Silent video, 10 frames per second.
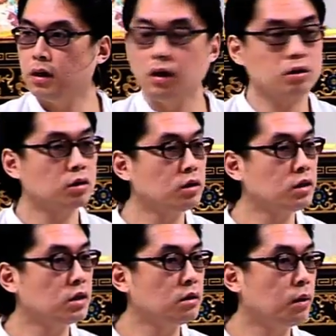Because all
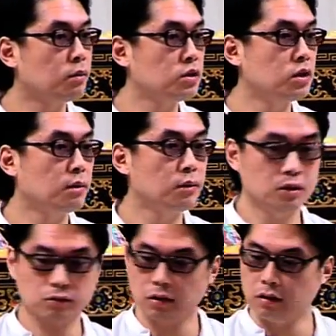these other publishing
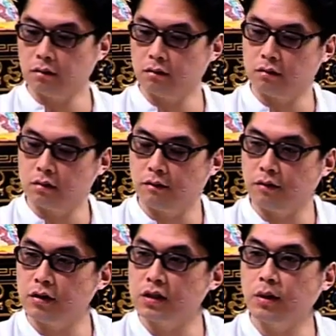companies were
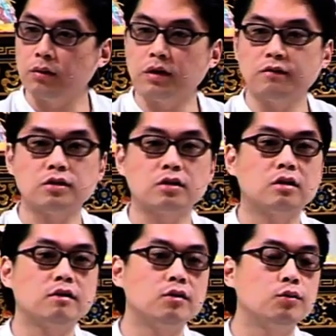very small when they first
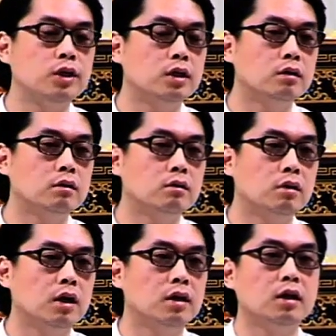started, if you read.
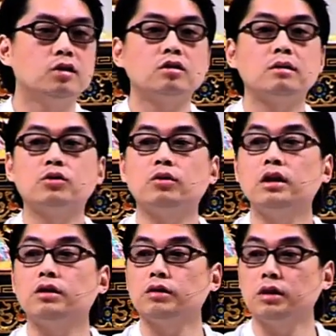And it took them
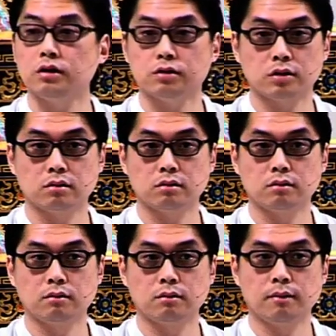20, 30 years.
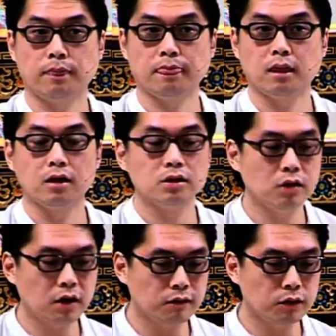So
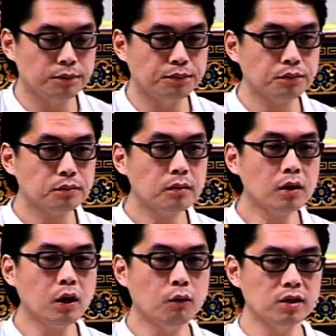therefore,
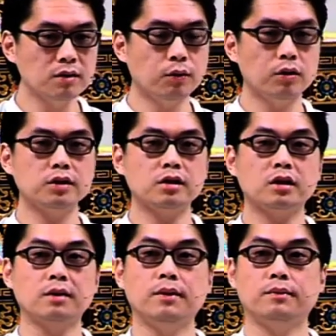what's important is our
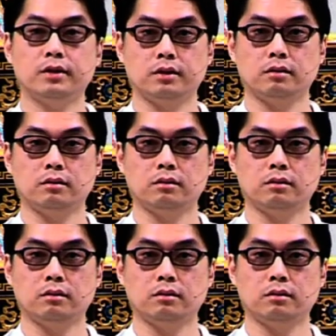commitment.